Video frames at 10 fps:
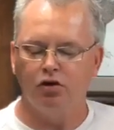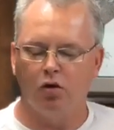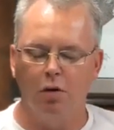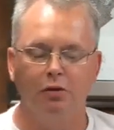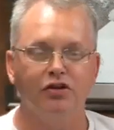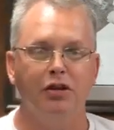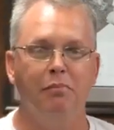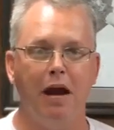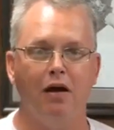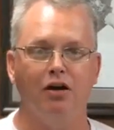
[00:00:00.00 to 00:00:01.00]
Troubles
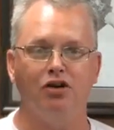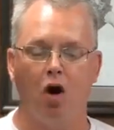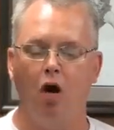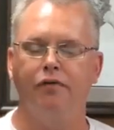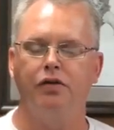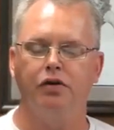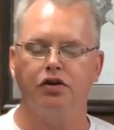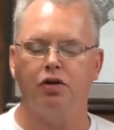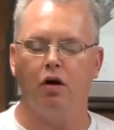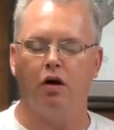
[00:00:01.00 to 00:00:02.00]
in marriage often
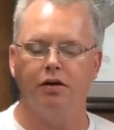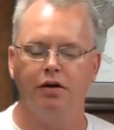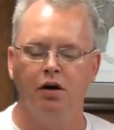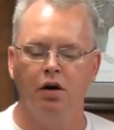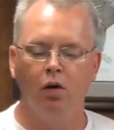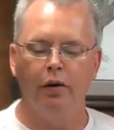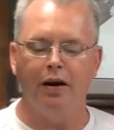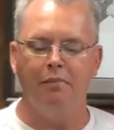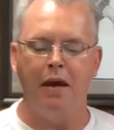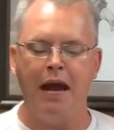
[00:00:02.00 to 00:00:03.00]
start
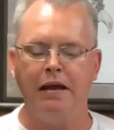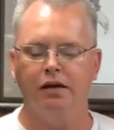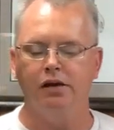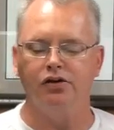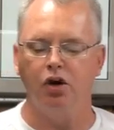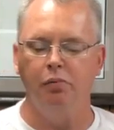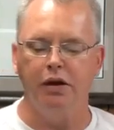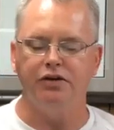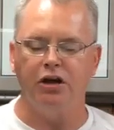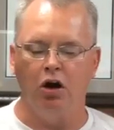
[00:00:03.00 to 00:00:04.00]
when a man gets so
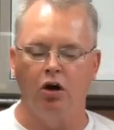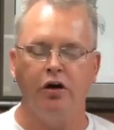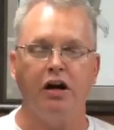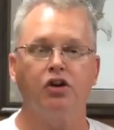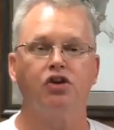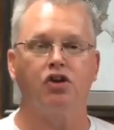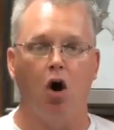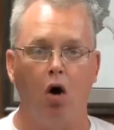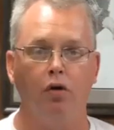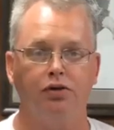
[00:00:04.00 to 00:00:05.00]
busy earning
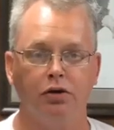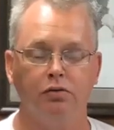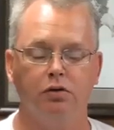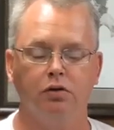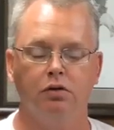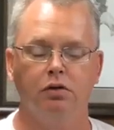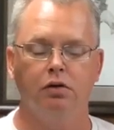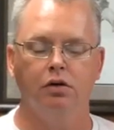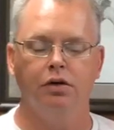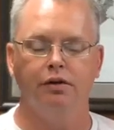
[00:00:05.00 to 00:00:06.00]
salt
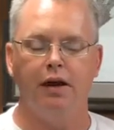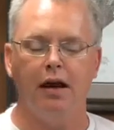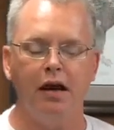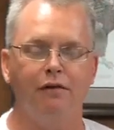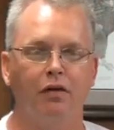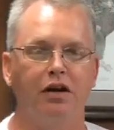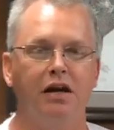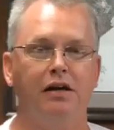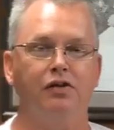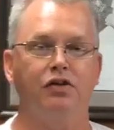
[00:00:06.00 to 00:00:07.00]
that he
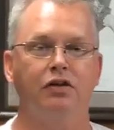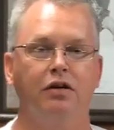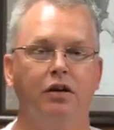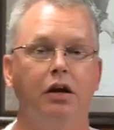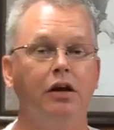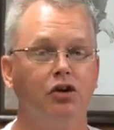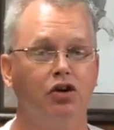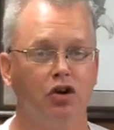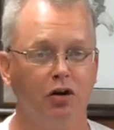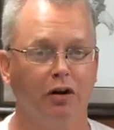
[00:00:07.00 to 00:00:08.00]
forgets
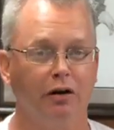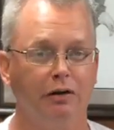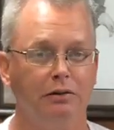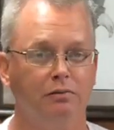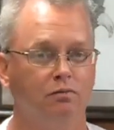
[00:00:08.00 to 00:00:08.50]
his sugar.